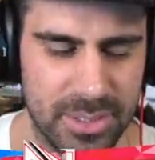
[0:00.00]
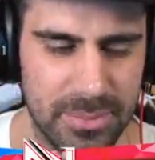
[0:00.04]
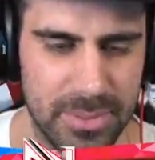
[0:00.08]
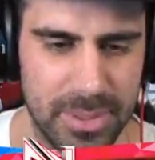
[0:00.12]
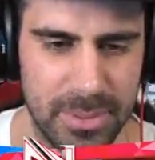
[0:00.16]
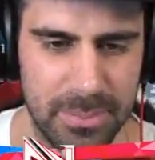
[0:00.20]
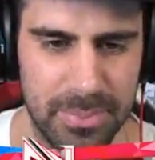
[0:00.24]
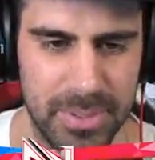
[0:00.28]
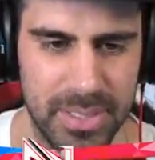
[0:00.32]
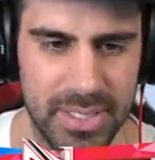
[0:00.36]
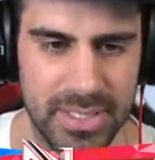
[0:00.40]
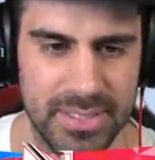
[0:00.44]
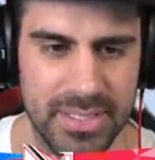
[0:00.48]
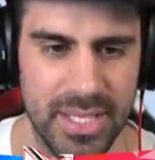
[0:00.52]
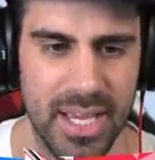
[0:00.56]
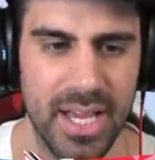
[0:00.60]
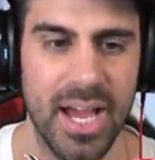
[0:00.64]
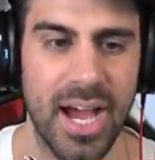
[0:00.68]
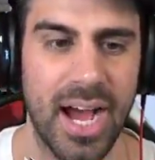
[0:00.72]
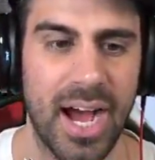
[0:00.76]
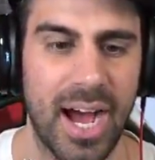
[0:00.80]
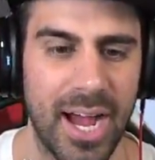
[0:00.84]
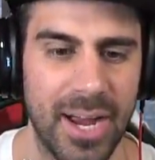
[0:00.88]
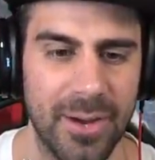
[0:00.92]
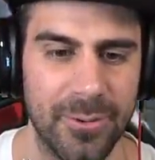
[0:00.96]
many bees.
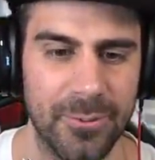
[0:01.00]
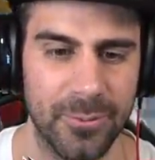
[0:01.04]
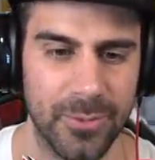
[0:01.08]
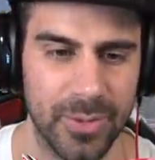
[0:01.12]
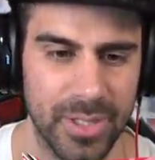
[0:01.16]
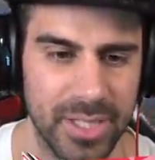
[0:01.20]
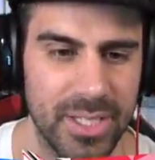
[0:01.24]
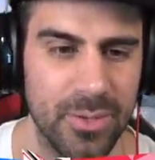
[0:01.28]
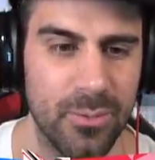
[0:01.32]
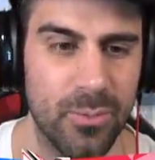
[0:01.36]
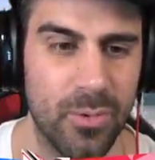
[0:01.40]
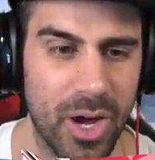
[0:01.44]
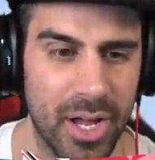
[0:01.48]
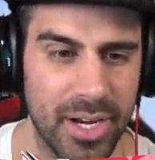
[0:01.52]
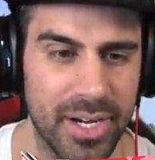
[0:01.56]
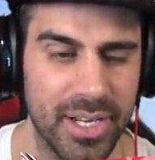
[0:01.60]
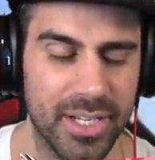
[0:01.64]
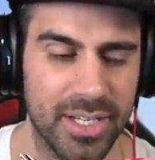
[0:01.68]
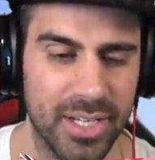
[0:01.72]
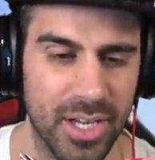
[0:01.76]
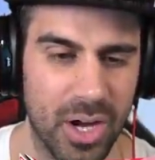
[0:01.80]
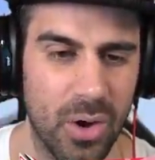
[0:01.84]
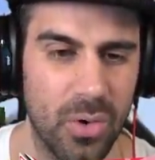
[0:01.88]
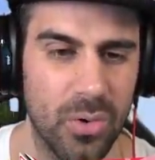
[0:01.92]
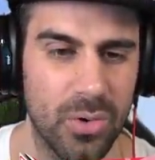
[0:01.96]
I really want to
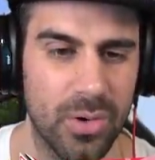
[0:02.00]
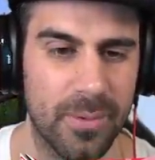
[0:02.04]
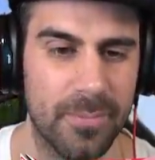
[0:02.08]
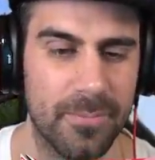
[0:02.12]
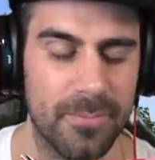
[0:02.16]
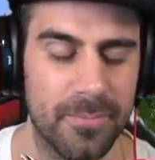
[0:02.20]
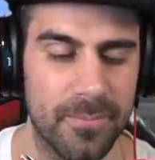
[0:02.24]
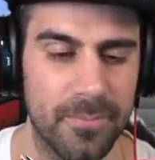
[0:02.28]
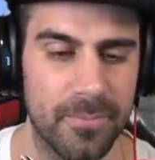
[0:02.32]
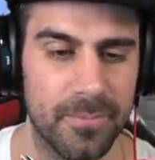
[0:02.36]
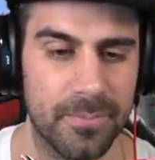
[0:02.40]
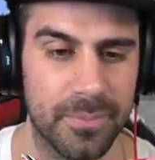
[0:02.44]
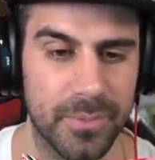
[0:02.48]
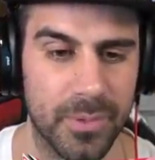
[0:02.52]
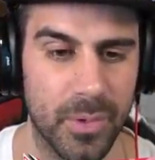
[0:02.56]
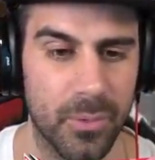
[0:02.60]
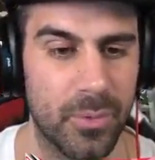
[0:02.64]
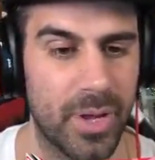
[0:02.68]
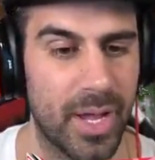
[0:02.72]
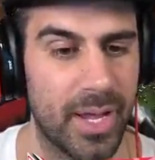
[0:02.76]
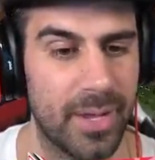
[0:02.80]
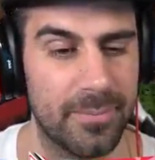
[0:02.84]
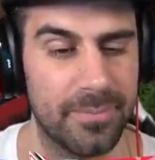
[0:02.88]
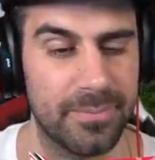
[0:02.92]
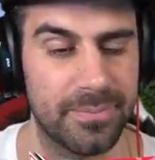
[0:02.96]
go...
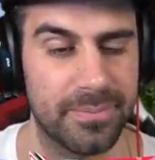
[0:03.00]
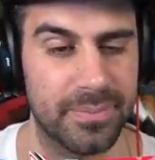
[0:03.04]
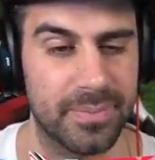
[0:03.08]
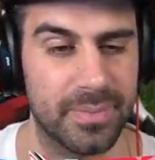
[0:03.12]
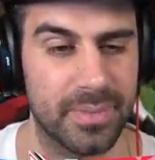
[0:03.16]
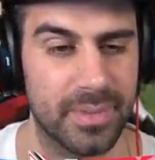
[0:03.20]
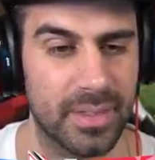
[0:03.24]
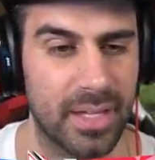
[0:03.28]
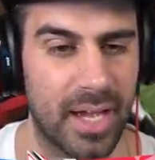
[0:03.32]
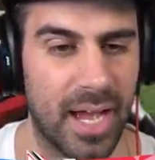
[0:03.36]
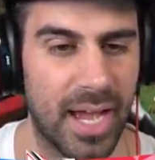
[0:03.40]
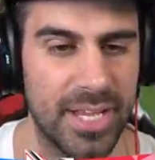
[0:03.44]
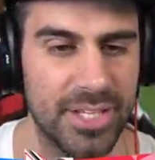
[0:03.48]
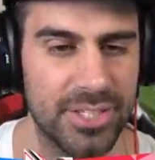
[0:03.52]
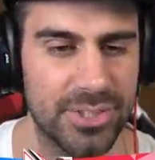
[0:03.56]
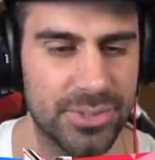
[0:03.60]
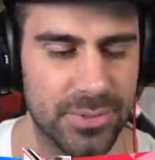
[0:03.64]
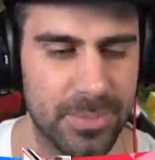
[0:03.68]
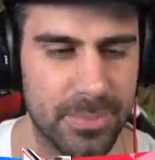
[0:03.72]
Wait, I just